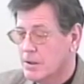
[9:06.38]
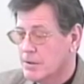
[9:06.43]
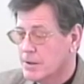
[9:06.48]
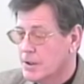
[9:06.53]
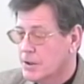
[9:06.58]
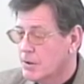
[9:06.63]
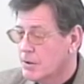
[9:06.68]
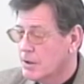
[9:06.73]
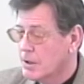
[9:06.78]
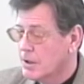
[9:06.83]

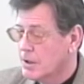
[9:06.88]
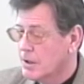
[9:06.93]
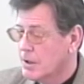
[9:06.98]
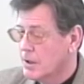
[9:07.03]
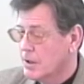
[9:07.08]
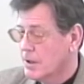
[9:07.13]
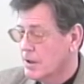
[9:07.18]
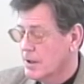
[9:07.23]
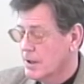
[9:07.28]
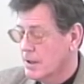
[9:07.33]
you
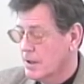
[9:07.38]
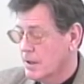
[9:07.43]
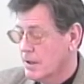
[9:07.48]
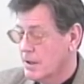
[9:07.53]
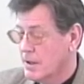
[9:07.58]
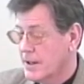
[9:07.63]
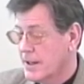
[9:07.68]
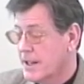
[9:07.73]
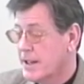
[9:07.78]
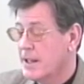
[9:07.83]

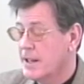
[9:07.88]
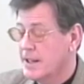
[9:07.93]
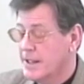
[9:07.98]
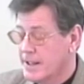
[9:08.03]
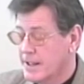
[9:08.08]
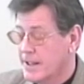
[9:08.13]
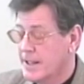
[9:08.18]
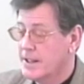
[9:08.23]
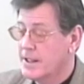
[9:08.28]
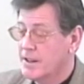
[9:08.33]
in
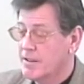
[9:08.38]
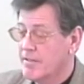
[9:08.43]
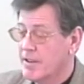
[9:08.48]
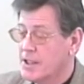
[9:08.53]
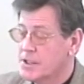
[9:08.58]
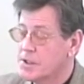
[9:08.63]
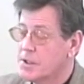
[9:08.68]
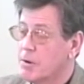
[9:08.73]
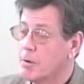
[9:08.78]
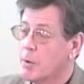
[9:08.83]

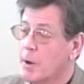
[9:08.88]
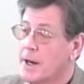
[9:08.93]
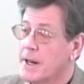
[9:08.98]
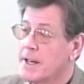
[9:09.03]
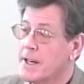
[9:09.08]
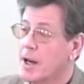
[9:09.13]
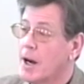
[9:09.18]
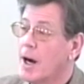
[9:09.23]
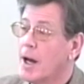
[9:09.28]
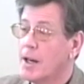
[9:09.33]
interventional
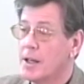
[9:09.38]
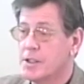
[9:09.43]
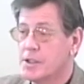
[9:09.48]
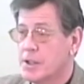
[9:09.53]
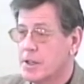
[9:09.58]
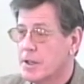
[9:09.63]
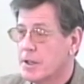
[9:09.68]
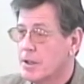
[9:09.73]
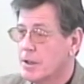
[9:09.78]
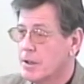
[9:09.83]

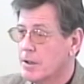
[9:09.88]
radiology,